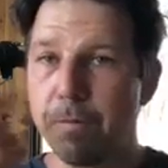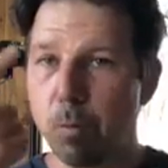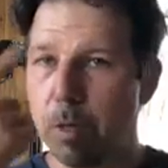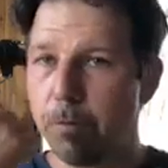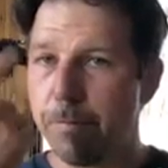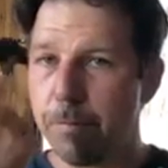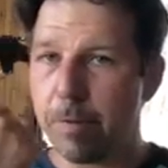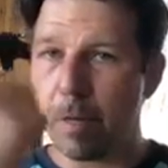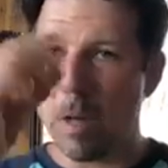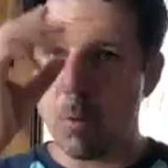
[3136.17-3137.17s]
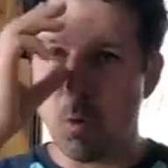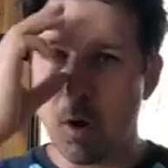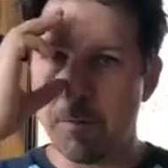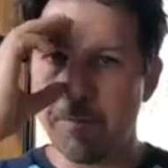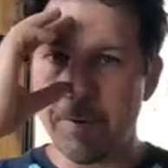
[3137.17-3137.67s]
we did 15 on
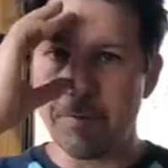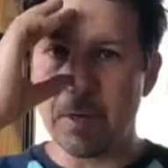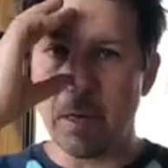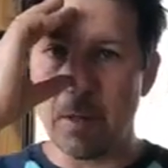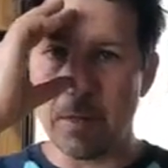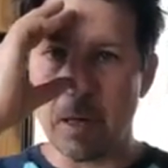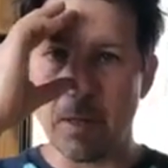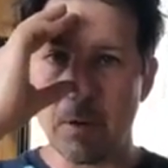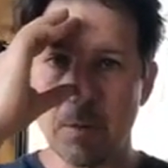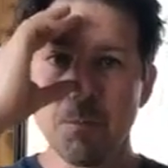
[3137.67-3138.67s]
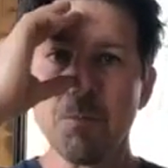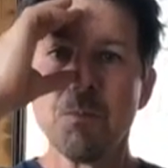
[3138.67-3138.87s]
one, 15 on the other.